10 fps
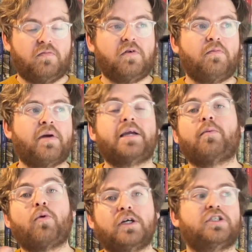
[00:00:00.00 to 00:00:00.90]
make him
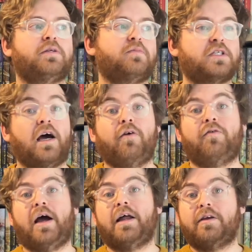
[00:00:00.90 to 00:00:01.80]
question himself,
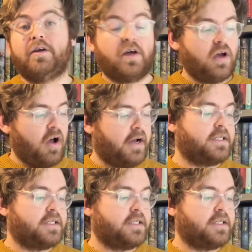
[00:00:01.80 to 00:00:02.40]
and I'd